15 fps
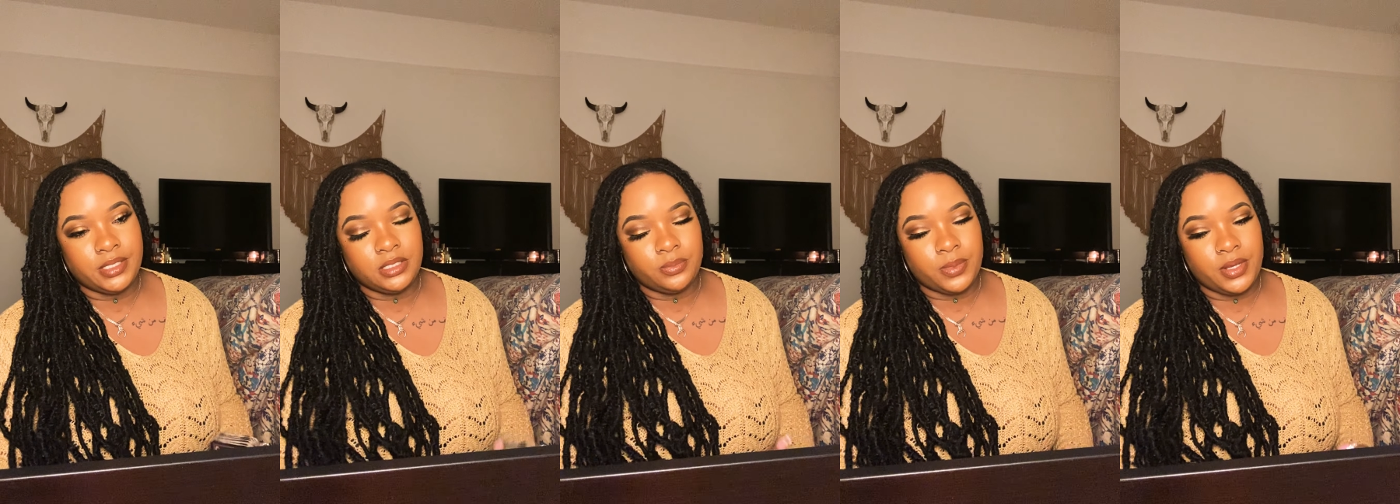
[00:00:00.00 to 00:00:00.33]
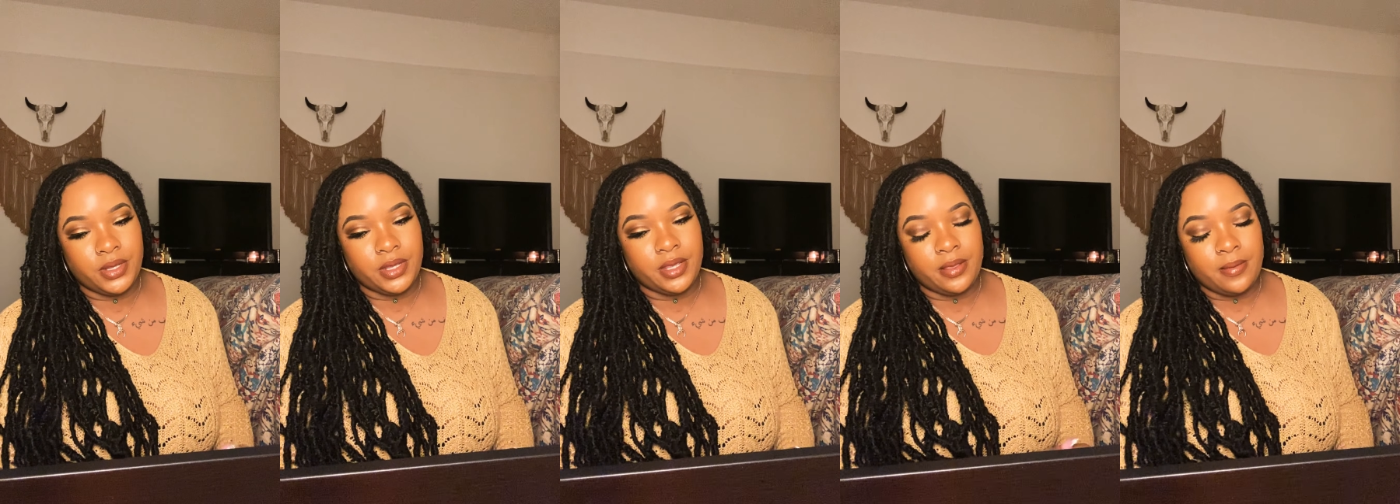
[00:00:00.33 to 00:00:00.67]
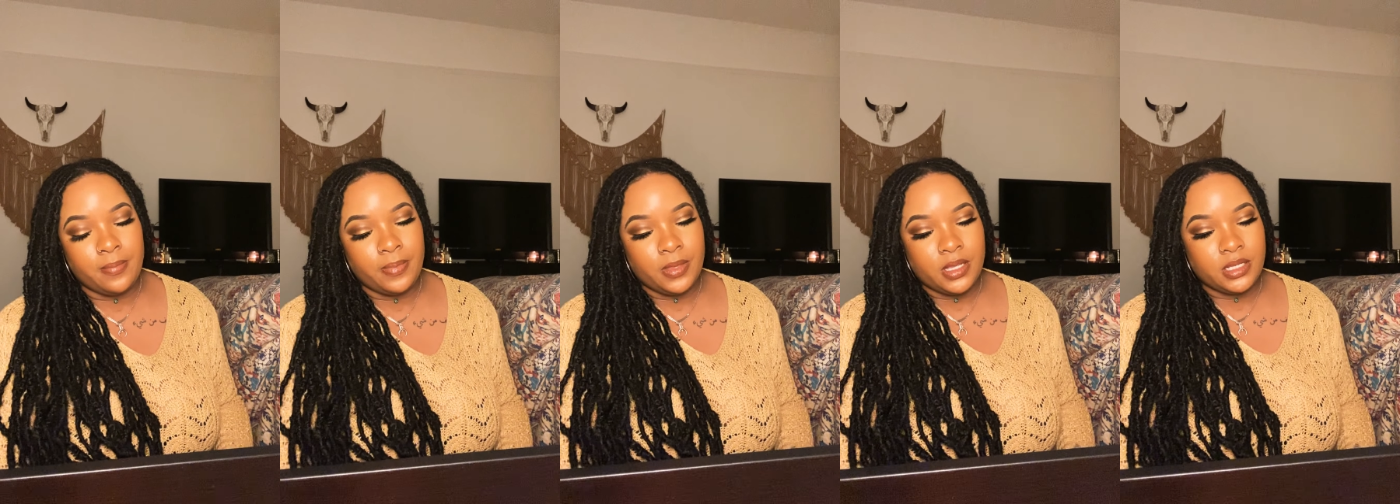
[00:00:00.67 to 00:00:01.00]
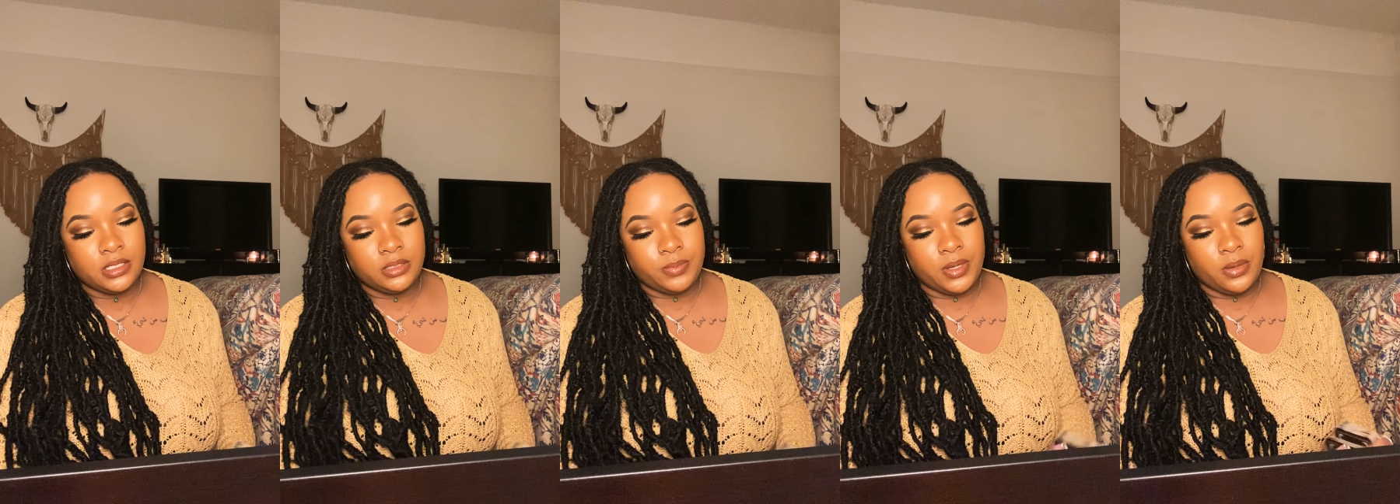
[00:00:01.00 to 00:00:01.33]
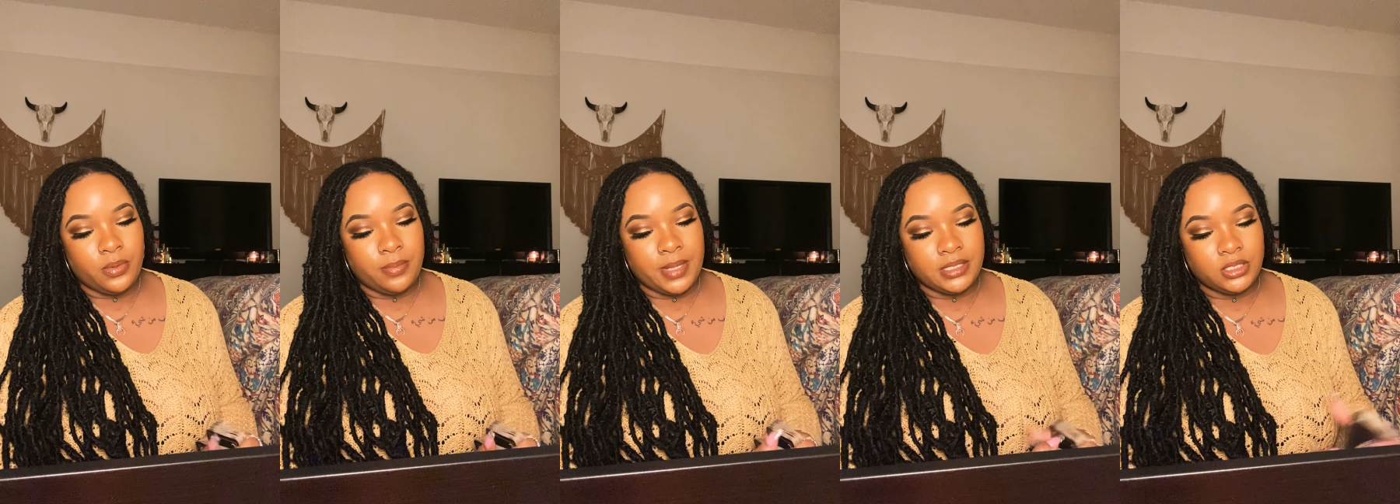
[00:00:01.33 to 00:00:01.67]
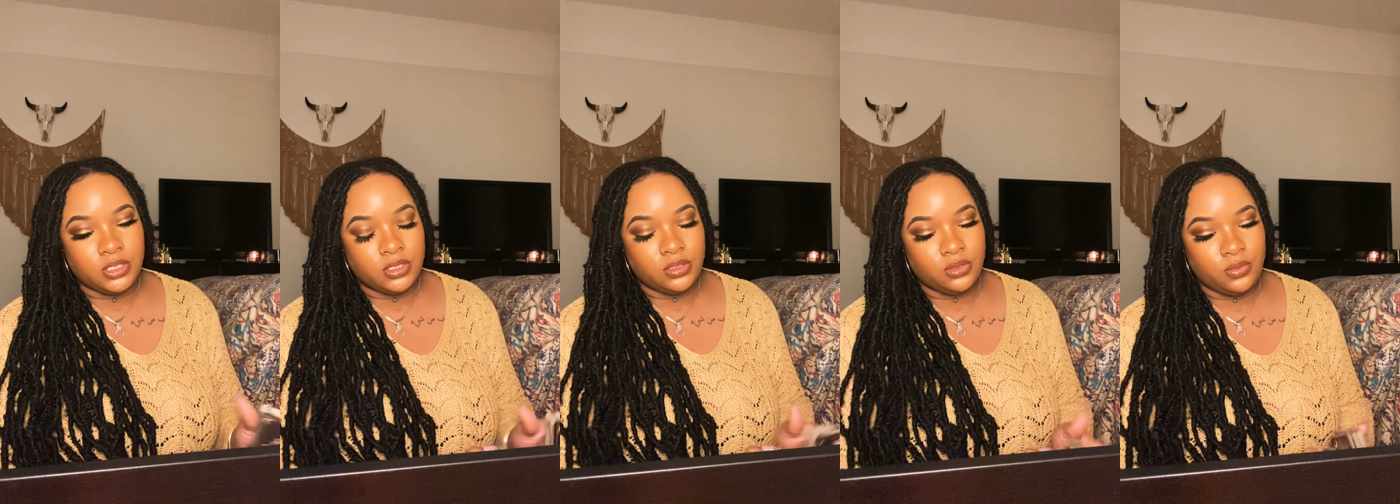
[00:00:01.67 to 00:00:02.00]
Spirit, Spirit, what
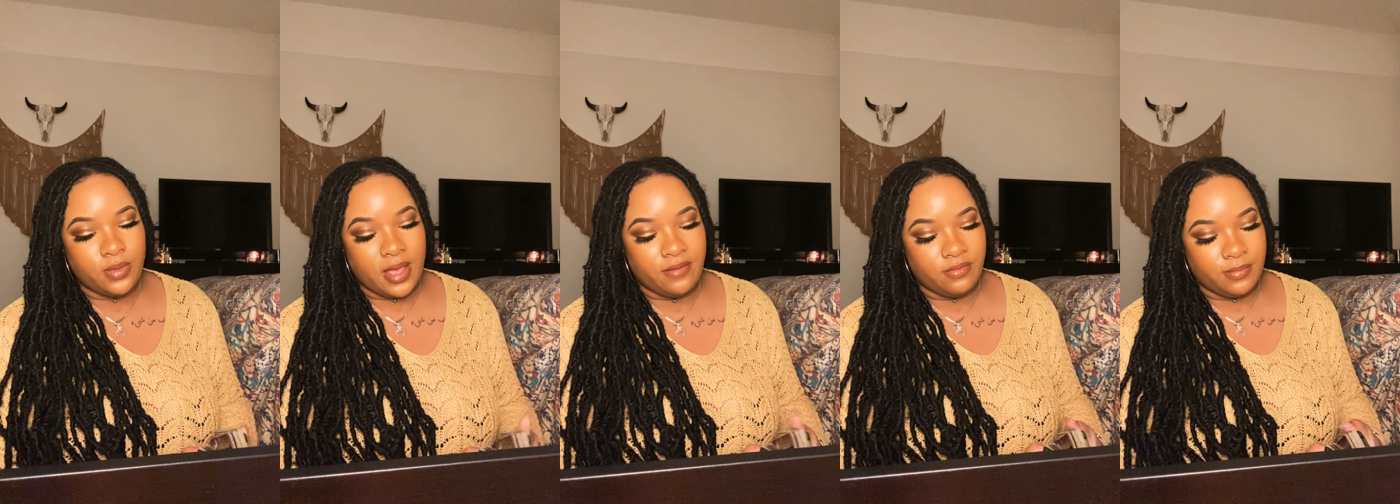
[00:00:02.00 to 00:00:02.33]
messages do you have